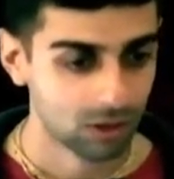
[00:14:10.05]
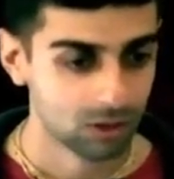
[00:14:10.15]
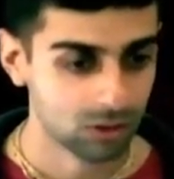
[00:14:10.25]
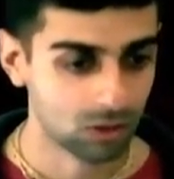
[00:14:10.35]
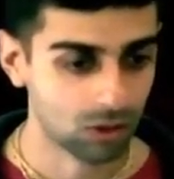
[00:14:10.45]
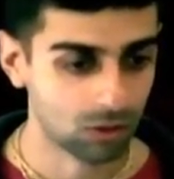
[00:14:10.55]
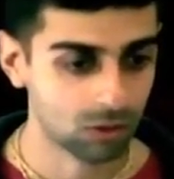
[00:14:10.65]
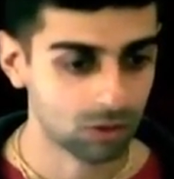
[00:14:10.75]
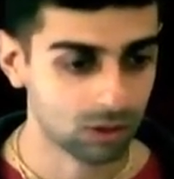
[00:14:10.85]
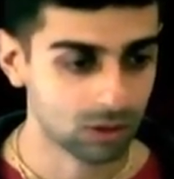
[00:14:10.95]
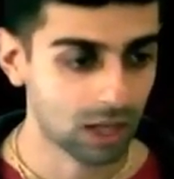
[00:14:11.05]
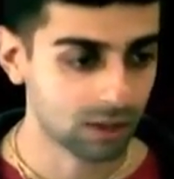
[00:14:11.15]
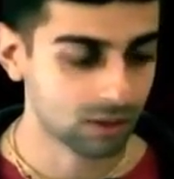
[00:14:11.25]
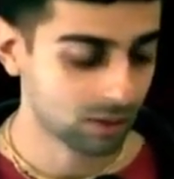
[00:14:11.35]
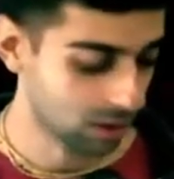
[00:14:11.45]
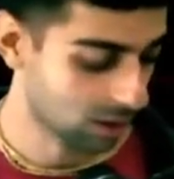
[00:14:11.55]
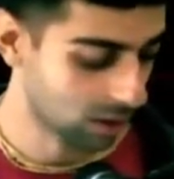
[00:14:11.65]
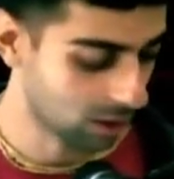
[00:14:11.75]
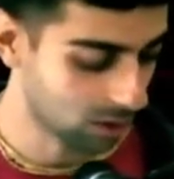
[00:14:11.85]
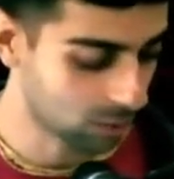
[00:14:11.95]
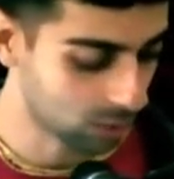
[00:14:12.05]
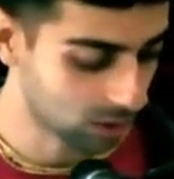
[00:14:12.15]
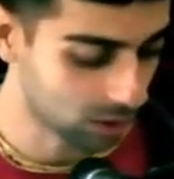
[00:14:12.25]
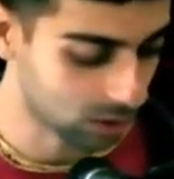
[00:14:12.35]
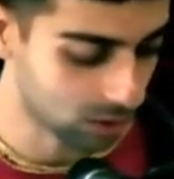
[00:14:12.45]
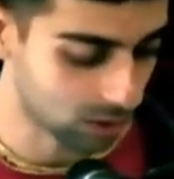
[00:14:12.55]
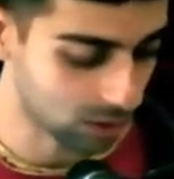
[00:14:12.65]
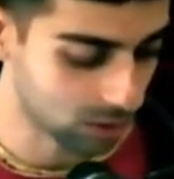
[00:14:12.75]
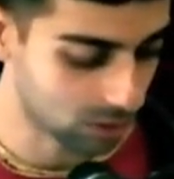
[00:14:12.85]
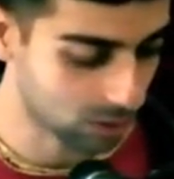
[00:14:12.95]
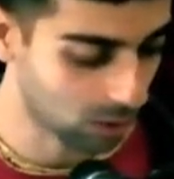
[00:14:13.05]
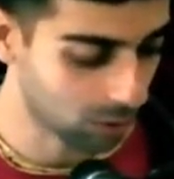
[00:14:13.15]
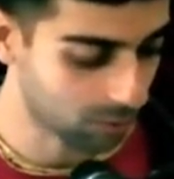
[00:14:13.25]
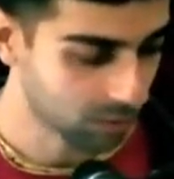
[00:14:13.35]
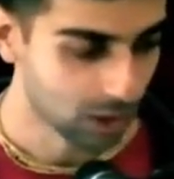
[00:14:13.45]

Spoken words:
So that's a really good thing to know.